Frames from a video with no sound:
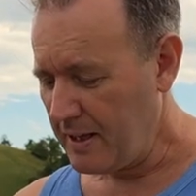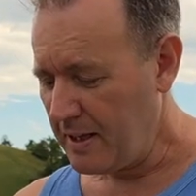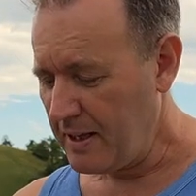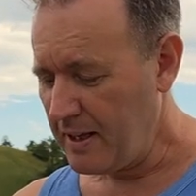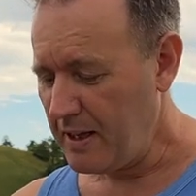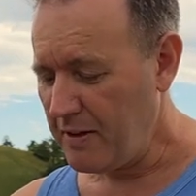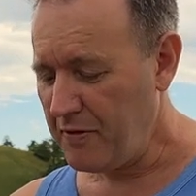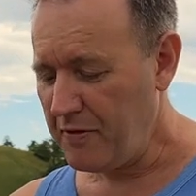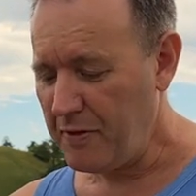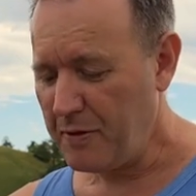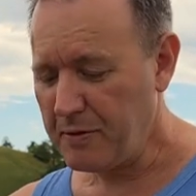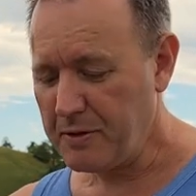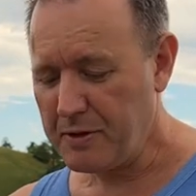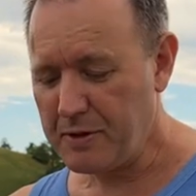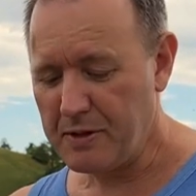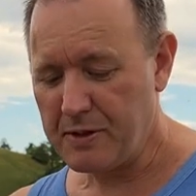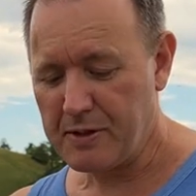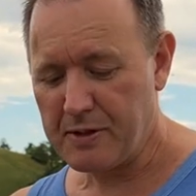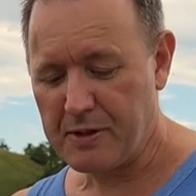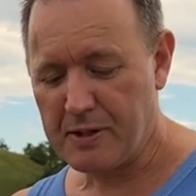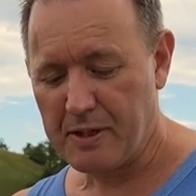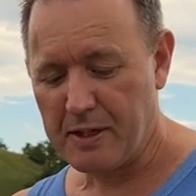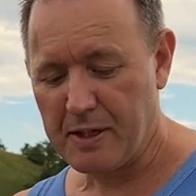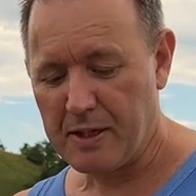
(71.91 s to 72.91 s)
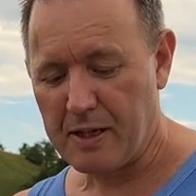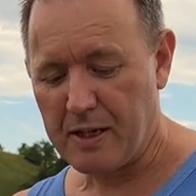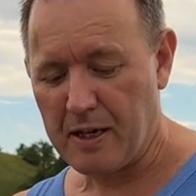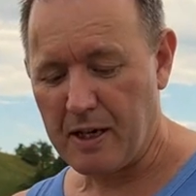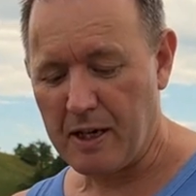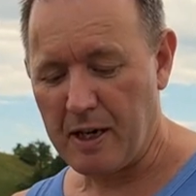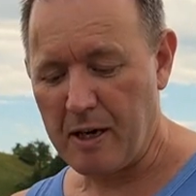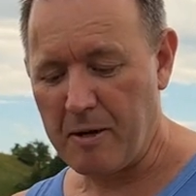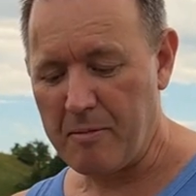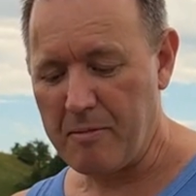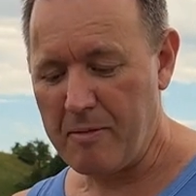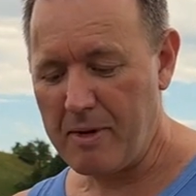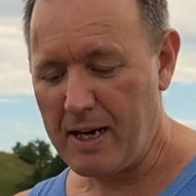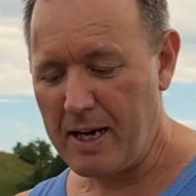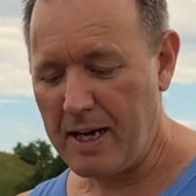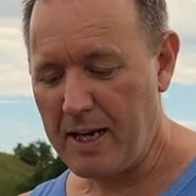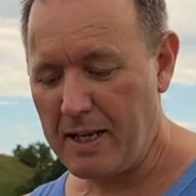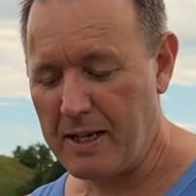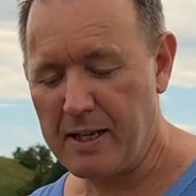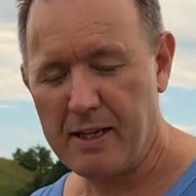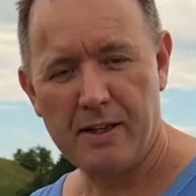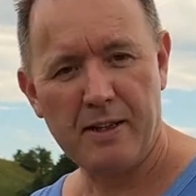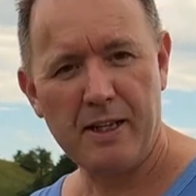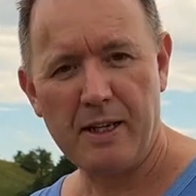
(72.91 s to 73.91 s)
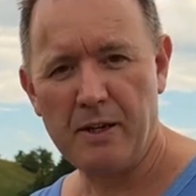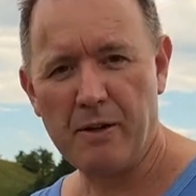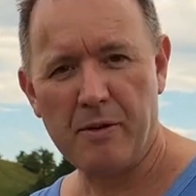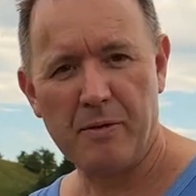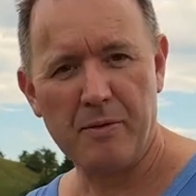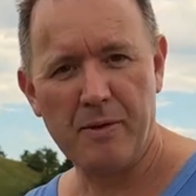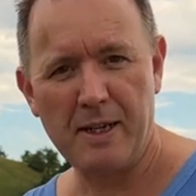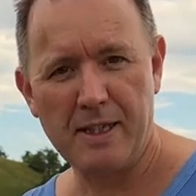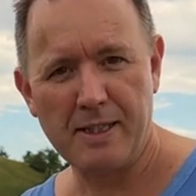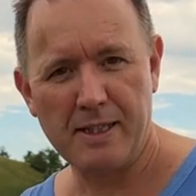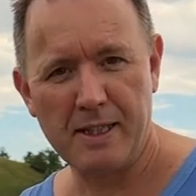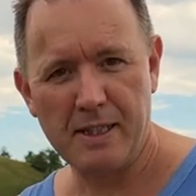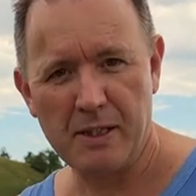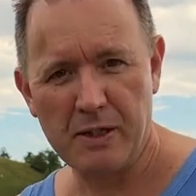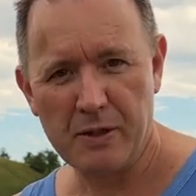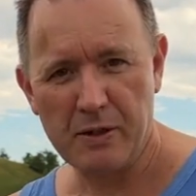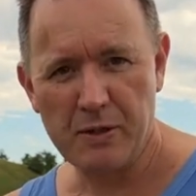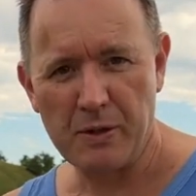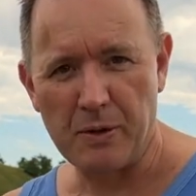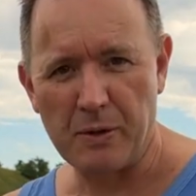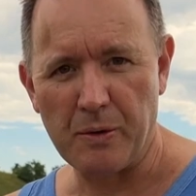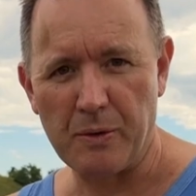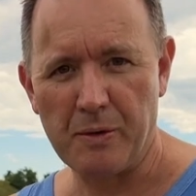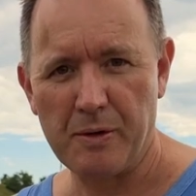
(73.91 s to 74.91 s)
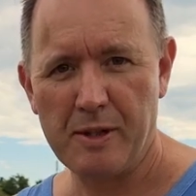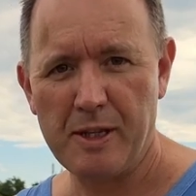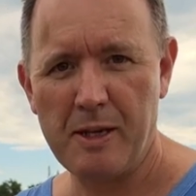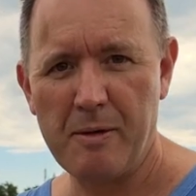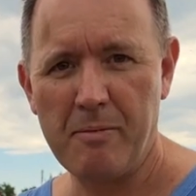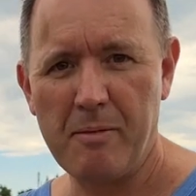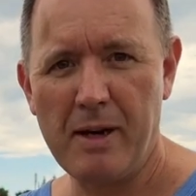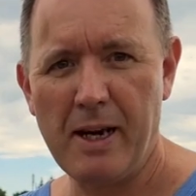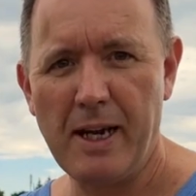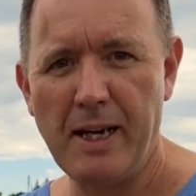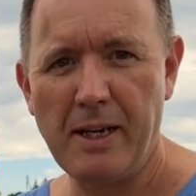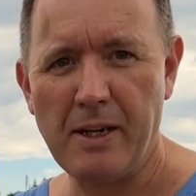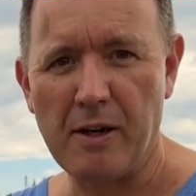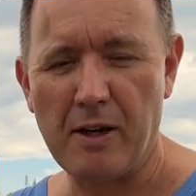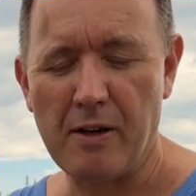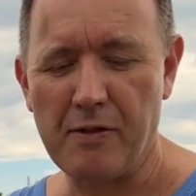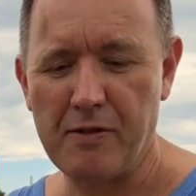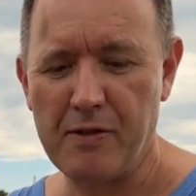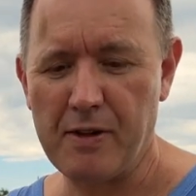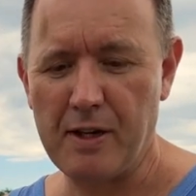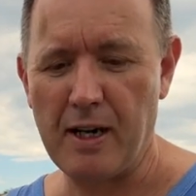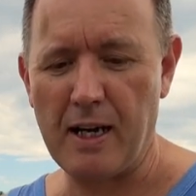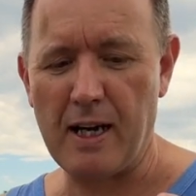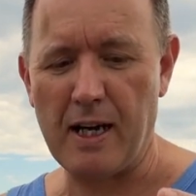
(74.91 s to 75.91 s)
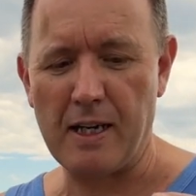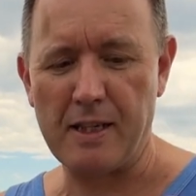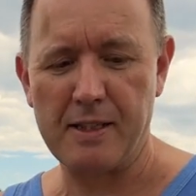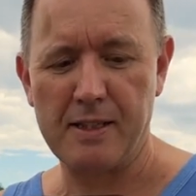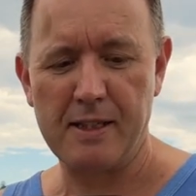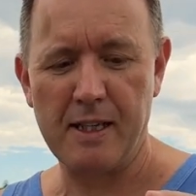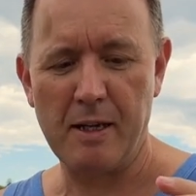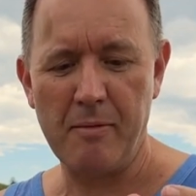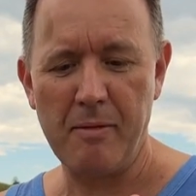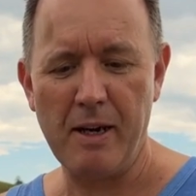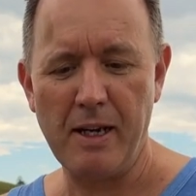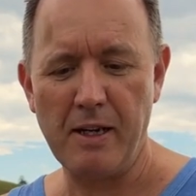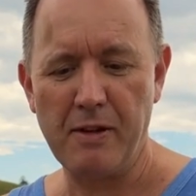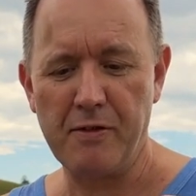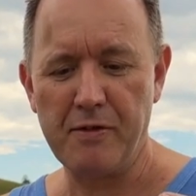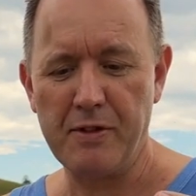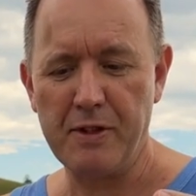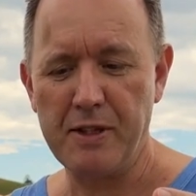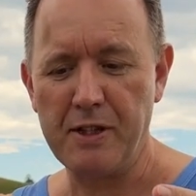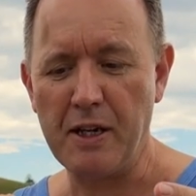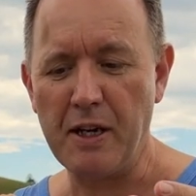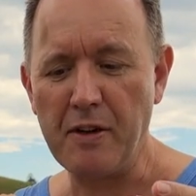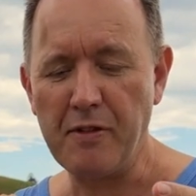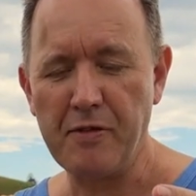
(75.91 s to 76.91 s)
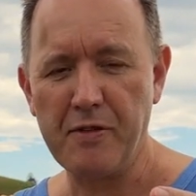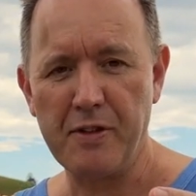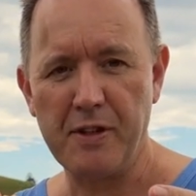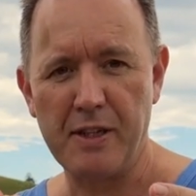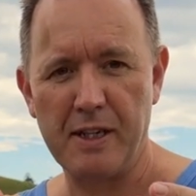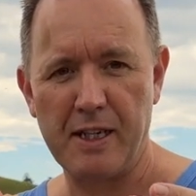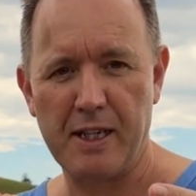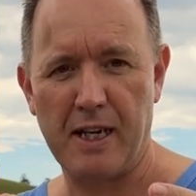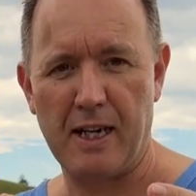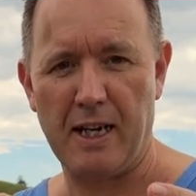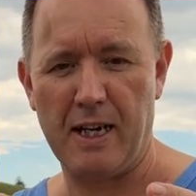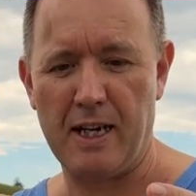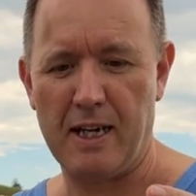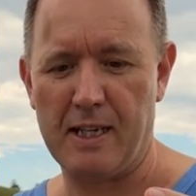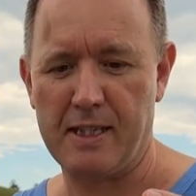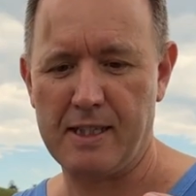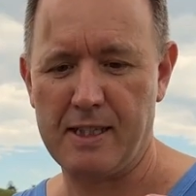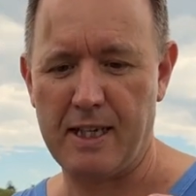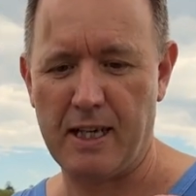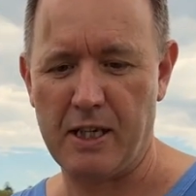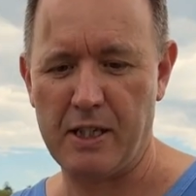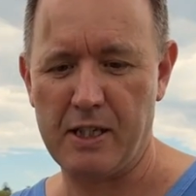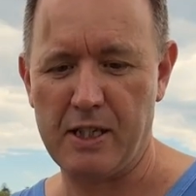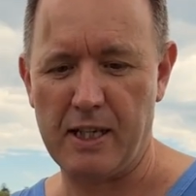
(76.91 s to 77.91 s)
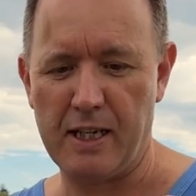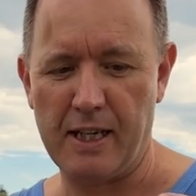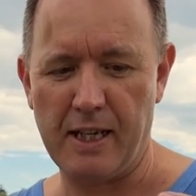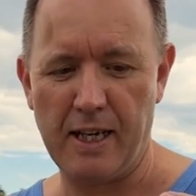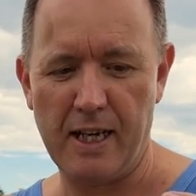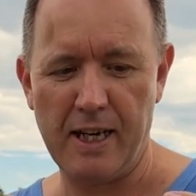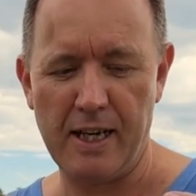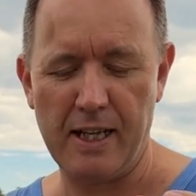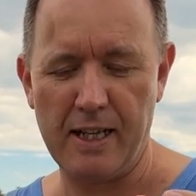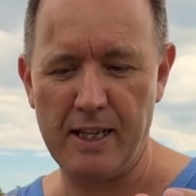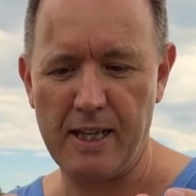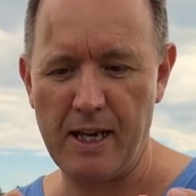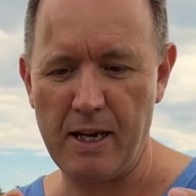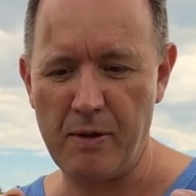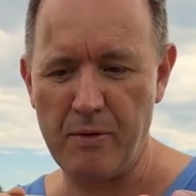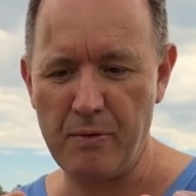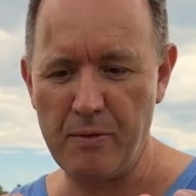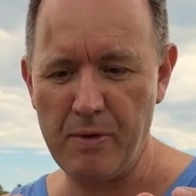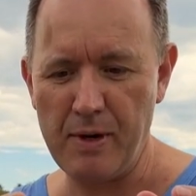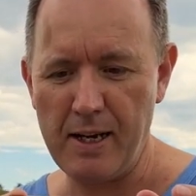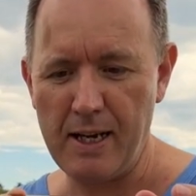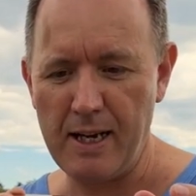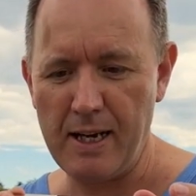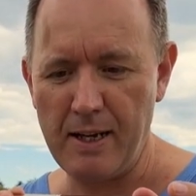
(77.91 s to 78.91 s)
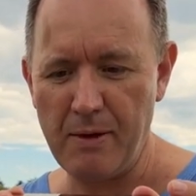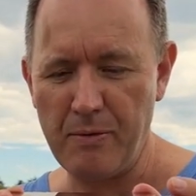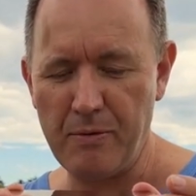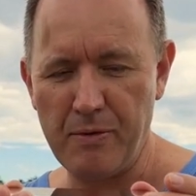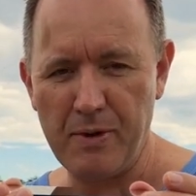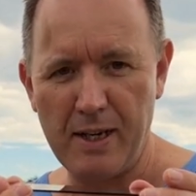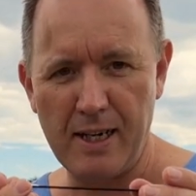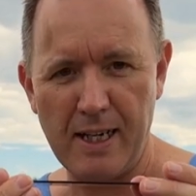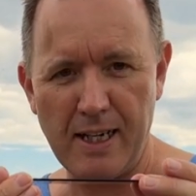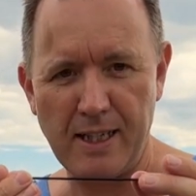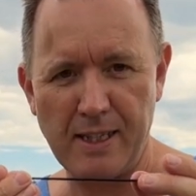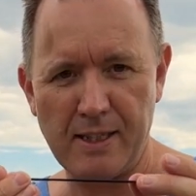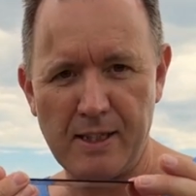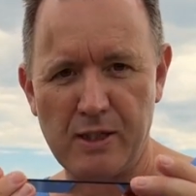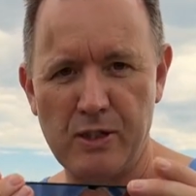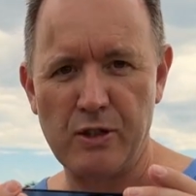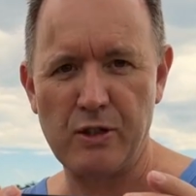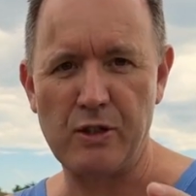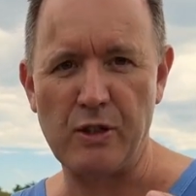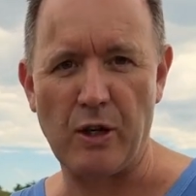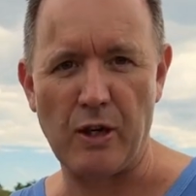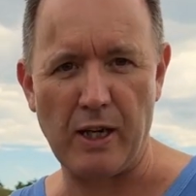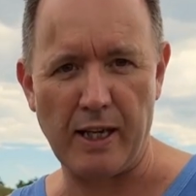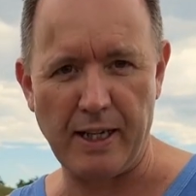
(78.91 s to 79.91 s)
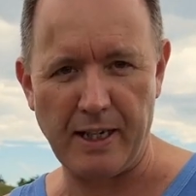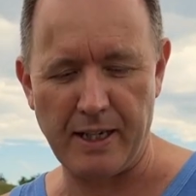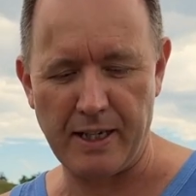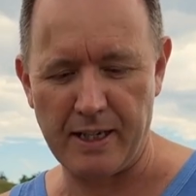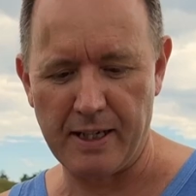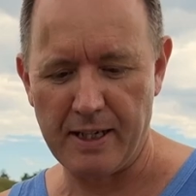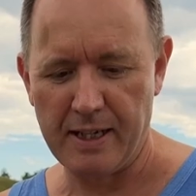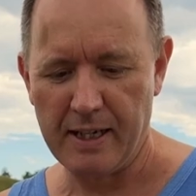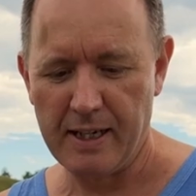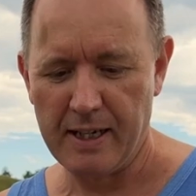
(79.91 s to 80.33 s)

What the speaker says: Their filters are made, they're not resin at all, they're made of glass. They're made of toughened glass actually, and they're really, really solid.